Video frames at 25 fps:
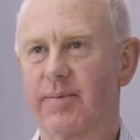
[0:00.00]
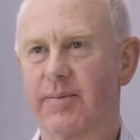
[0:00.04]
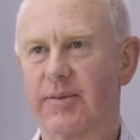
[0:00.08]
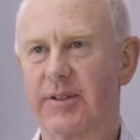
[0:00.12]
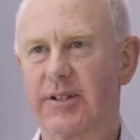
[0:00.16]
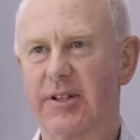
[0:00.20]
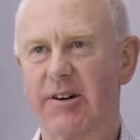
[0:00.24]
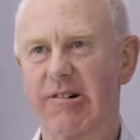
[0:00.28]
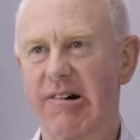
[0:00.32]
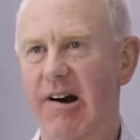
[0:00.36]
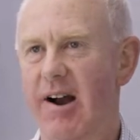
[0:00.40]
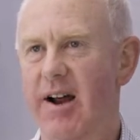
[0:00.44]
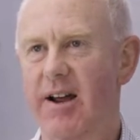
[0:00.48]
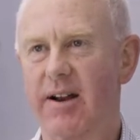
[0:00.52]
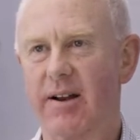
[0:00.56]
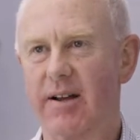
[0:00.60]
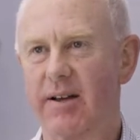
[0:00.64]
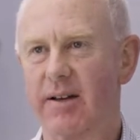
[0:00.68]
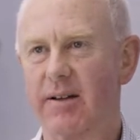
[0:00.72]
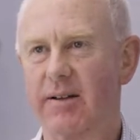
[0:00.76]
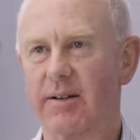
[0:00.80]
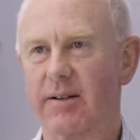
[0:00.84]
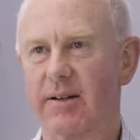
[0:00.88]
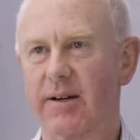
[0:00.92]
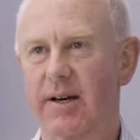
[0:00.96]

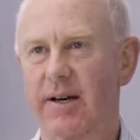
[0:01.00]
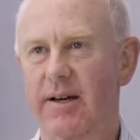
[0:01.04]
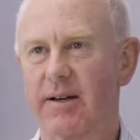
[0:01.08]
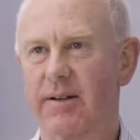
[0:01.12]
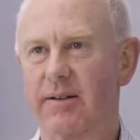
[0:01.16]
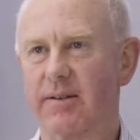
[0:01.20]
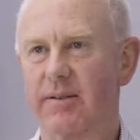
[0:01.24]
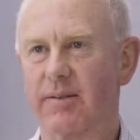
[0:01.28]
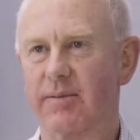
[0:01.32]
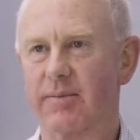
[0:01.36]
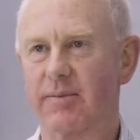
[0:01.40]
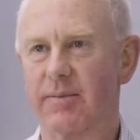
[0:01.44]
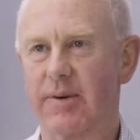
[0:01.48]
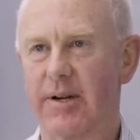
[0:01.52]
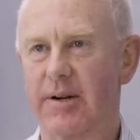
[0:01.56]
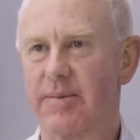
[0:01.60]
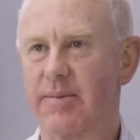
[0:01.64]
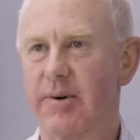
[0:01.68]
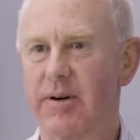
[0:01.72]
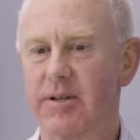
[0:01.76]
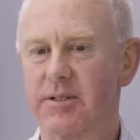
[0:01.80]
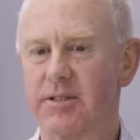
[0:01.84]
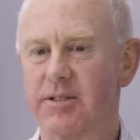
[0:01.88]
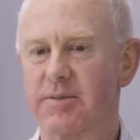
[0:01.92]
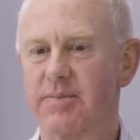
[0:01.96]
degrading and
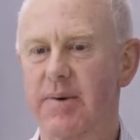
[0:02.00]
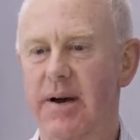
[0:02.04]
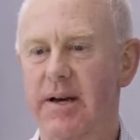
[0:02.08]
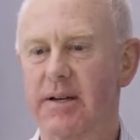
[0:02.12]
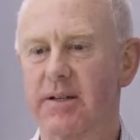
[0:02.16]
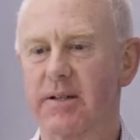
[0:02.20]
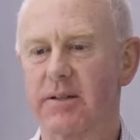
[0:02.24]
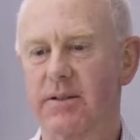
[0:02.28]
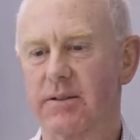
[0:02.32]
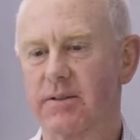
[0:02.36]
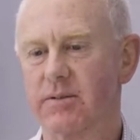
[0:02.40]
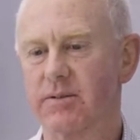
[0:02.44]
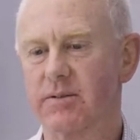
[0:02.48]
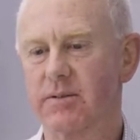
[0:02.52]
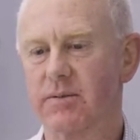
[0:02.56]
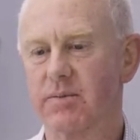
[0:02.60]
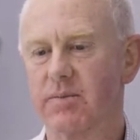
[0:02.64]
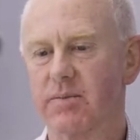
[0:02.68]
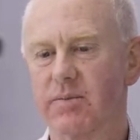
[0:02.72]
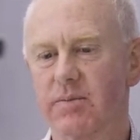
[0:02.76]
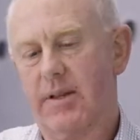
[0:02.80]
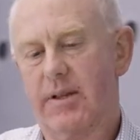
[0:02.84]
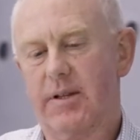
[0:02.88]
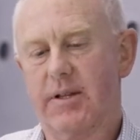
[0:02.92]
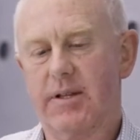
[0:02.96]
minimises maintenance
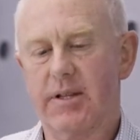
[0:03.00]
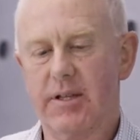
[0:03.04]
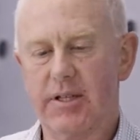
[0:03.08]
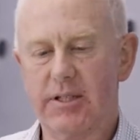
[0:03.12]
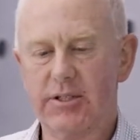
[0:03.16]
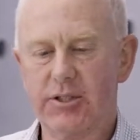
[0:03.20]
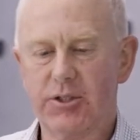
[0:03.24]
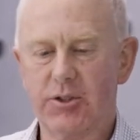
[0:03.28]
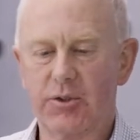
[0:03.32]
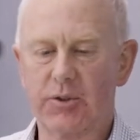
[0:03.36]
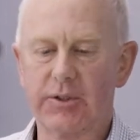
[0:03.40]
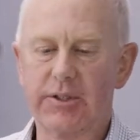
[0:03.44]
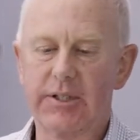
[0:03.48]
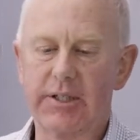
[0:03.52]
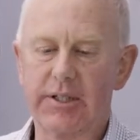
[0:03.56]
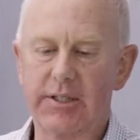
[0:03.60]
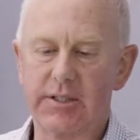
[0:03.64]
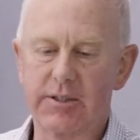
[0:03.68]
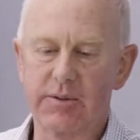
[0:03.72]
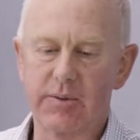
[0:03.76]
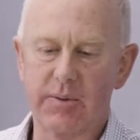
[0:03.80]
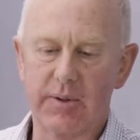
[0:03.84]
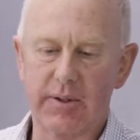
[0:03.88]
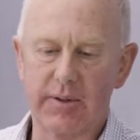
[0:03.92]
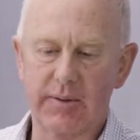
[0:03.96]
this joint here
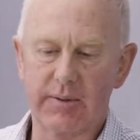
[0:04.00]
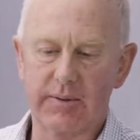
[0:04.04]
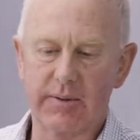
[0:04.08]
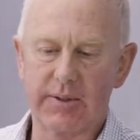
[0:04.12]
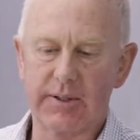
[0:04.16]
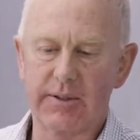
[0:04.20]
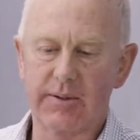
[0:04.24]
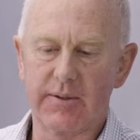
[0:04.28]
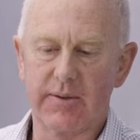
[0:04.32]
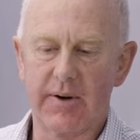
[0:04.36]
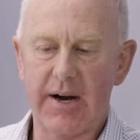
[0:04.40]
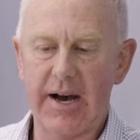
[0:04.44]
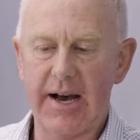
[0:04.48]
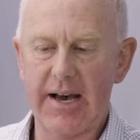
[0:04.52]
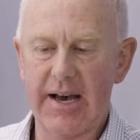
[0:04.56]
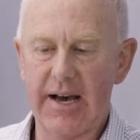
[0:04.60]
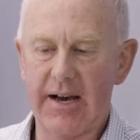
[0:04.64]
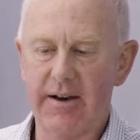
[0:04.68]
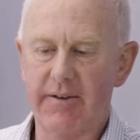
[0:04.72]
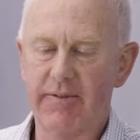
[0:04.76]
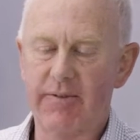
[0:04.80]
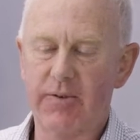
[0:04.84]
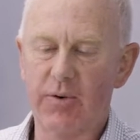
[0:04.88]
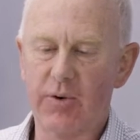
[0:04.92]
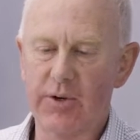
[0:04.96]
is what we call
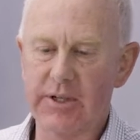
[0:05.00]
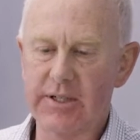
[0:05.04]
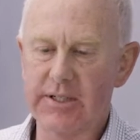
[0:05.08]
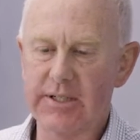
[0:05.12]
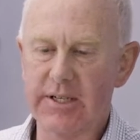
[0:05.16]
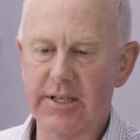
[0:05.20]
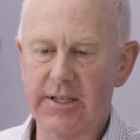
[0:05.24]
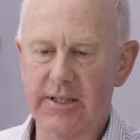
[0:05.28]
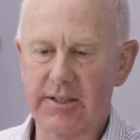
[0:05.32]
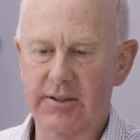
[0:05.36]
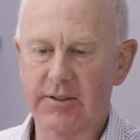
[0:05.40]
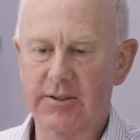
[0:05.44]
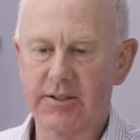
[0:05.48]
AR 4010.